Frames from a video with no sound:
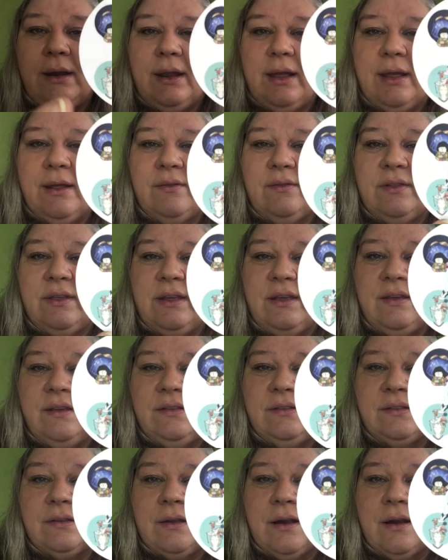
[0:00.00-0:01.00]
and
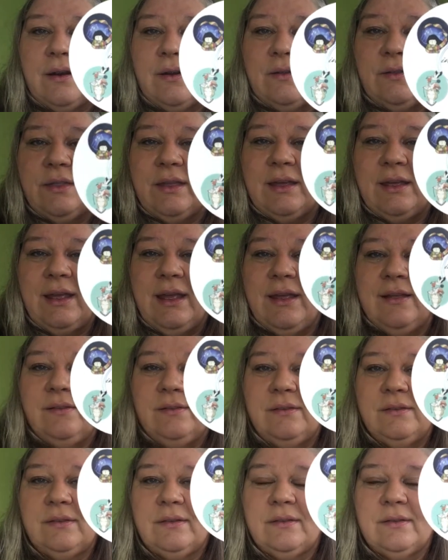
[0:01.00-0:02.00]
these are the
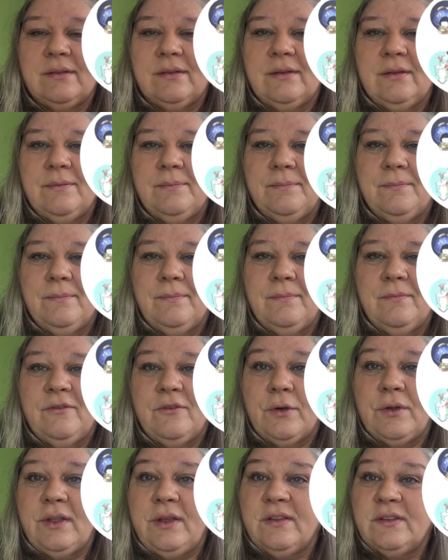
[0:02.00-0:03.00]
hints
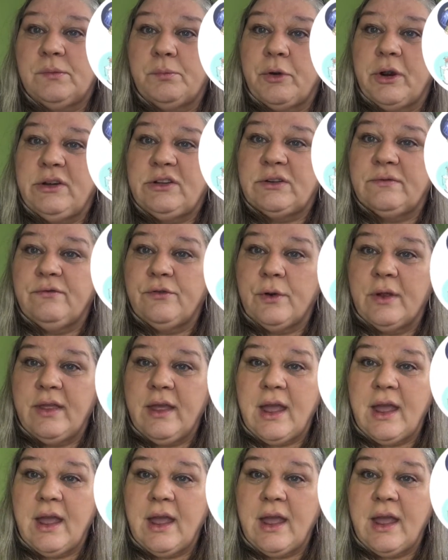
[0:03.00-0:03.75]
for the inspiration for the